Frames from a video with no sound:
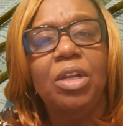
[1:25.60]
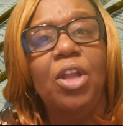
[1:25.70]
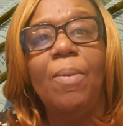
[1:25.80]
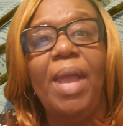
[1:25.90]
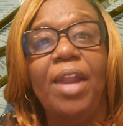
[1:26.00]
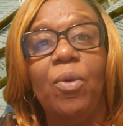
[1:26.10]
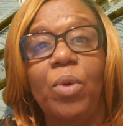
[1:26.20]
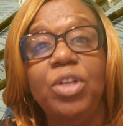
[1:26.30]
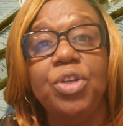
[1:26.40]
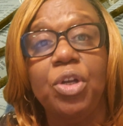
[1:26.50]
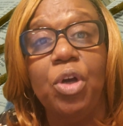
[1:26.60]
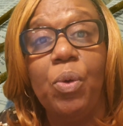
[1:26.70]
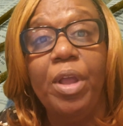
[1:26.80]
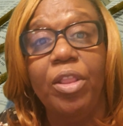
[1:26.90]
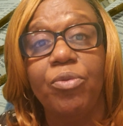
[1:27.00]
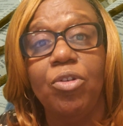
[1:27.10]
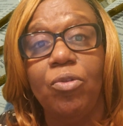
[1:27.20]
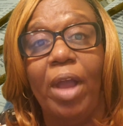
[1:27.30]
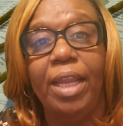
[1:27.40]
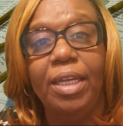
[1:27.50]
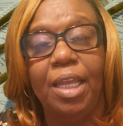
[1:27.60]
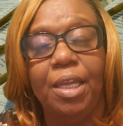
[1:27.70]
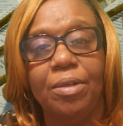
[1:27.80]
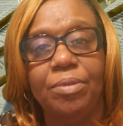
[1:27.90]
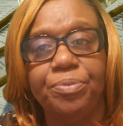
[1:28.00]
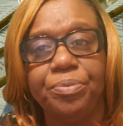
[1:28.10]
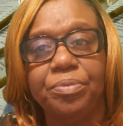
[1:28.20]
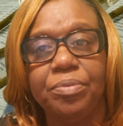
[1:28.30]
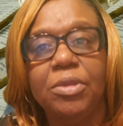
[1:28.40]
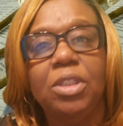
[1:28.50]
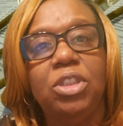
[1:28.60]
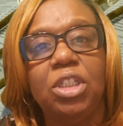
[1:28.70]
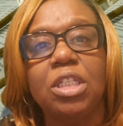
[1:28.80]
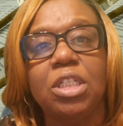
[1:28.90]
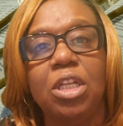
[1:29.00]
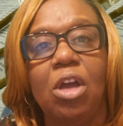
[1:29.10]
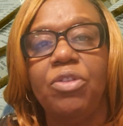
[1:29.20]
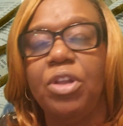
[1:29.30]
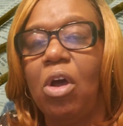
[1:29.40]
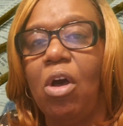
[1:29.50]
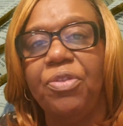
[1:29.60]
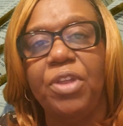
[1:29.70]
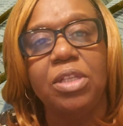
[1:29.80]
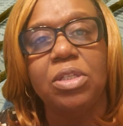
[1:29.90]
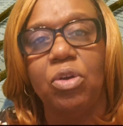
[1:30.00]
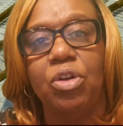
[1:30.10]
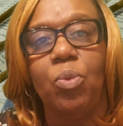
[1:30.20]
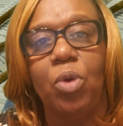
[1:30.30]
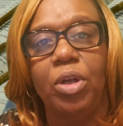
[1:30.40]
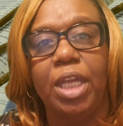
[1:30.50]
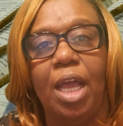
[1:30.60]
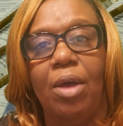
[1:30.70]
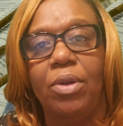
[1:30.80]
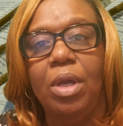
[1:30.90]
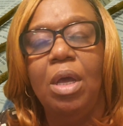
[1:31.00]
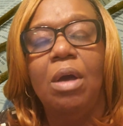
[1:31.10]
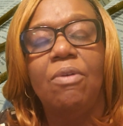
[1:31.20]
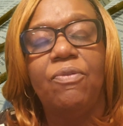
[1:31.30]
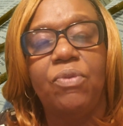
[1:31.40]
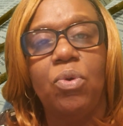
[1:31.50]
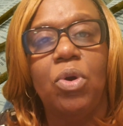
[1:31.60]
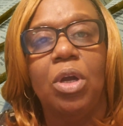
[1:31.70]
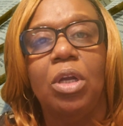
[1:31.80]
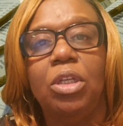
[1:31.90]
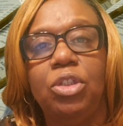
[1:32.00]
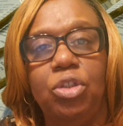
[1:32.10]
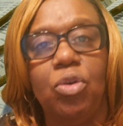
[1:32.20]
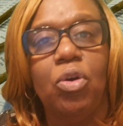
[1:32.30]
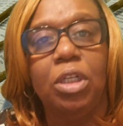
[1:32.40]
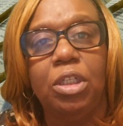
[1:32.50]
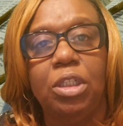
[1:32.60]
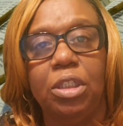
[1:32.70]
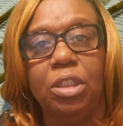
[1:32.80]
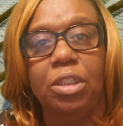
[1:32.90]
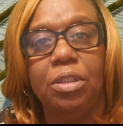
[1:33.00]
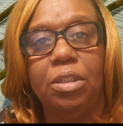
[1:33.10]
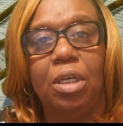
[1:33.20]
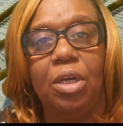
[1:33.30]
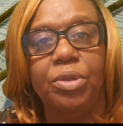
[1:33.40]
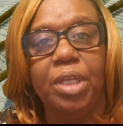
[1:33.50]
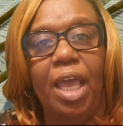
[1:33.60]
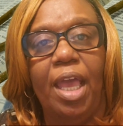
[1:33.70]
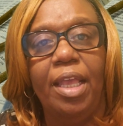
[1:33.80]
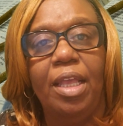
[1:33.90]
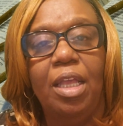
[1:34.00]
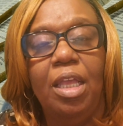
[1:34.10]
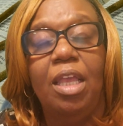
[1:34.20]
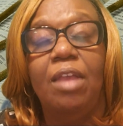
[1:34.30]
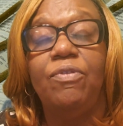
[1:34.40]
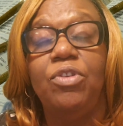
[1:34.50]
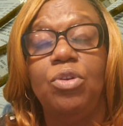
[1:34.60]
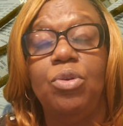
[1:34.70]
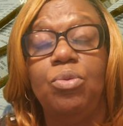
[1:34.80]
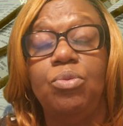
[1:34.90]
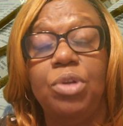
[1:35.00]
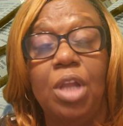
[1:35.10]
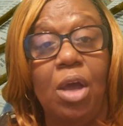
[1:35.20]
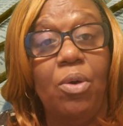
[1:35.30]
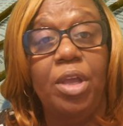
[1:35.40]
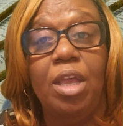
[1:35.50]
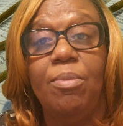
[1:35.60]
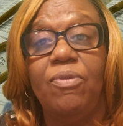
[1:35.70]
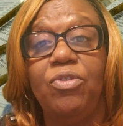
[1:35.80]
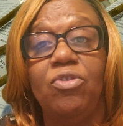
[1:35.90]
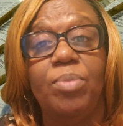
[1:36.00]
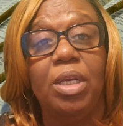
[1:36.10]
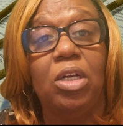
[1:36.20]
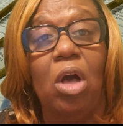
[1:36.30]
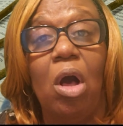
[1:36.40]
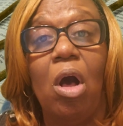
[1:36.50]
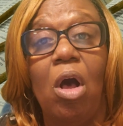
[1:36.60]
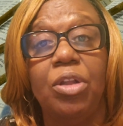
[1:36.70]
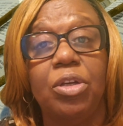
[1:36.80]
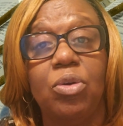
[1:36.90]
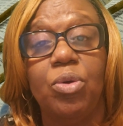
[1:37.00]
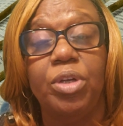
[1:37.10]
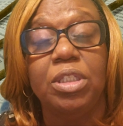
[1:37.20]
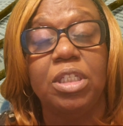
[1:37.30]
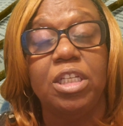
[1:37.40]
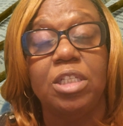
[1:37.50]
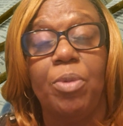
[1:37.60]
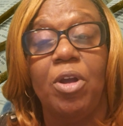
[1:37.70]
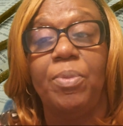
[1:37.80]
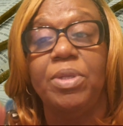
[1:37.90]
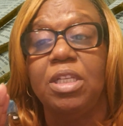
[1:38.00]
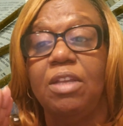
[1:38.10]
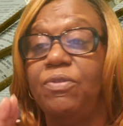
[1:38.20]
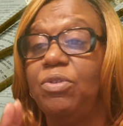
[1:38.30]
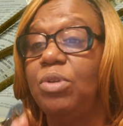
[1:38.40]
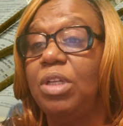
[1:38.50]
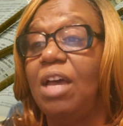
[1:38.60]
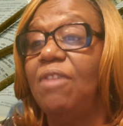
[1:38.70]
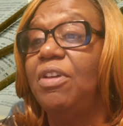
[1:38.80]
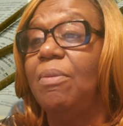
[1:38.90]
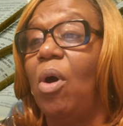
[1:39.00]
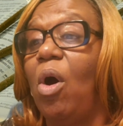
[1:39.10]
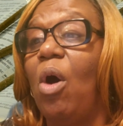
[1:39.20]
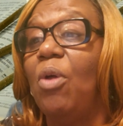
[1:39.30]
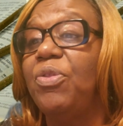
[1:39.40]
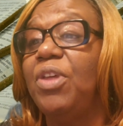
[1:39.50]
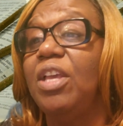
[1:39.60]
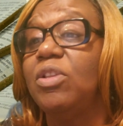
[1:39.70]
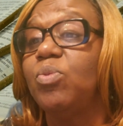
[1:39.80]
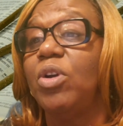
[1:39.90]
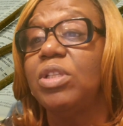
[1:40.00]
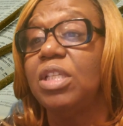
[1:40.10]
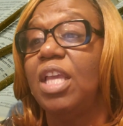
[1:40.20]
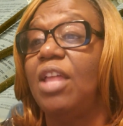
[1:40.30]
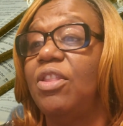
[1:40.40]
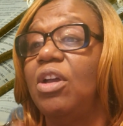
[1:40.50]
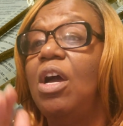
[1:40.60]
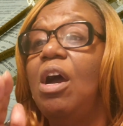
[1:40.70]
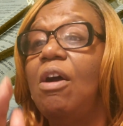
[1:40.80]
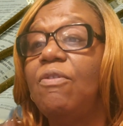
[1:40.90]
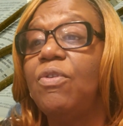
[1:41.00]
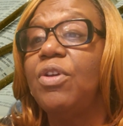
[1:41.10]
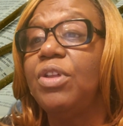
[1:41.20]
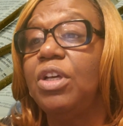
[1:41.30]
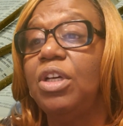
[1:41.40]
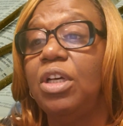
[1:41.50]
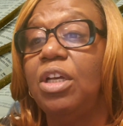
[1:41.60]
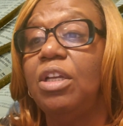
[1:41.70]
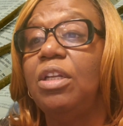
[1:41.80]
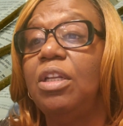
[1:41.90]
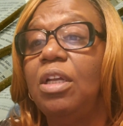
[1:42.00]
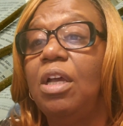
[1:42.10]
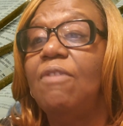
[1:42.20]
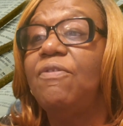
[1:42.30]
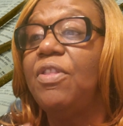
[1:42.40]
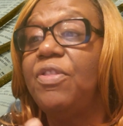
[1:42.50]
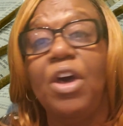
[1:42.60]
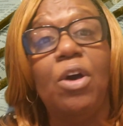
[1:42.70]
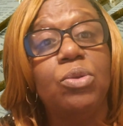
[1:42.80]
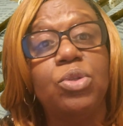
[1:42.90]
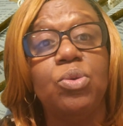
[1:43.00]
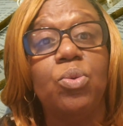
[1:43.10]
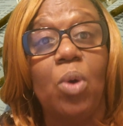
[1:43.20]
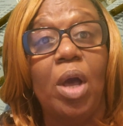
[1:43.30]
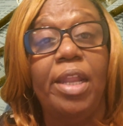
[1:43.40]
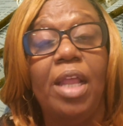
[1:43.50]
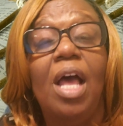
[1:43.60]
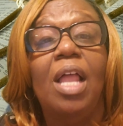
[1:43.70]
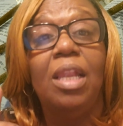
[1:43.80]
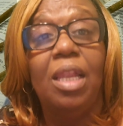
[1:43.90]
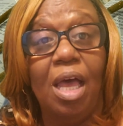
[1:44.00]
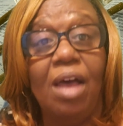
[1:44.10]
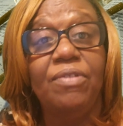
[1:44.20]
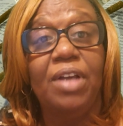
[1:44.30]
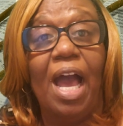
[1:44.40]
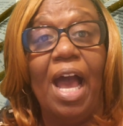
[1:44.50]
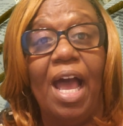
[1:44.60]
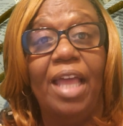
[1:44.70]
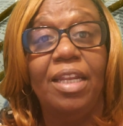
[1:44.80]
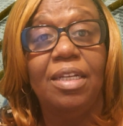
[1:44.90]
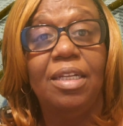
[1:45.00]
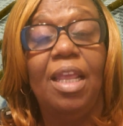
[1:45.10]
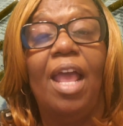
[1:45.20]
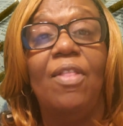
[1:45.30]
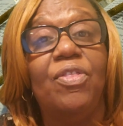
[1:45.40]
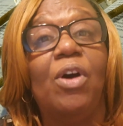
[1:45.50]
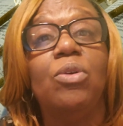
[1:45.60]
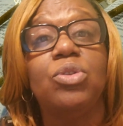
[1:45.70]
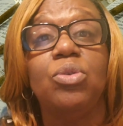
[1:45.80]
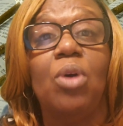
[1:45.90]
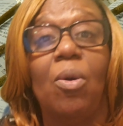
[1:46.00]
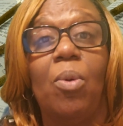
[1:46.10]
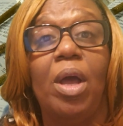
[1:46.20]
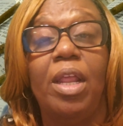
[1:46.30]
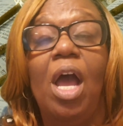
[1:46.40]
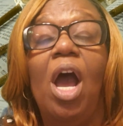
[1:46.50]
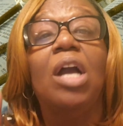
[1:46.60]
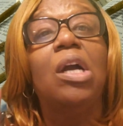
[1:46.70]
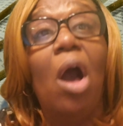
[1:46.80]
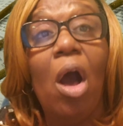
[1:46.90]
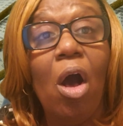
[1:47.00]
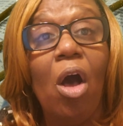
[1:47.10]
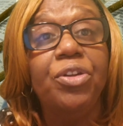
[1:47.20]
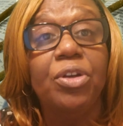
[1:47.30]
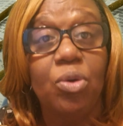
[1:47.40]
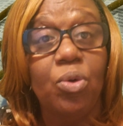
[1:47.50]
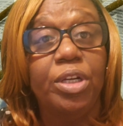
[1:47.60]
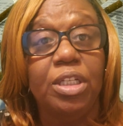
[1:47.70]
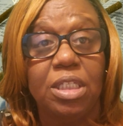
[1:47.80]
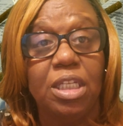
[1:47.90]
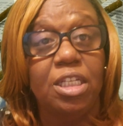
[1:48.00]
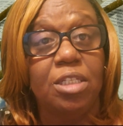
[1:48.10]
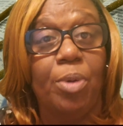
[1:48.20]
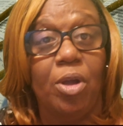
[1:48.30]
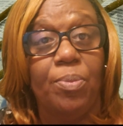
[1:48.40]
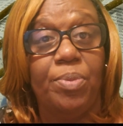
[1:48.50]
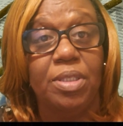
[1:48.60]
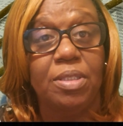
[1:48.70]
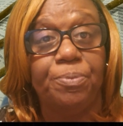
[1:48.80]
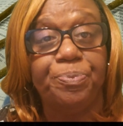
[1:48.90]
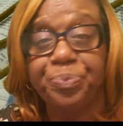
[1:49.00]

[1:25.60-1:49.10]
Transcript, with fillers: no matter what you're going through right now, just know that all things are going to work out for your good. Okay? If you know him, if you've been called according to his purpose, if you love him, all things work together for the good for those who what? Love God and those who are what? Called according to his purpose.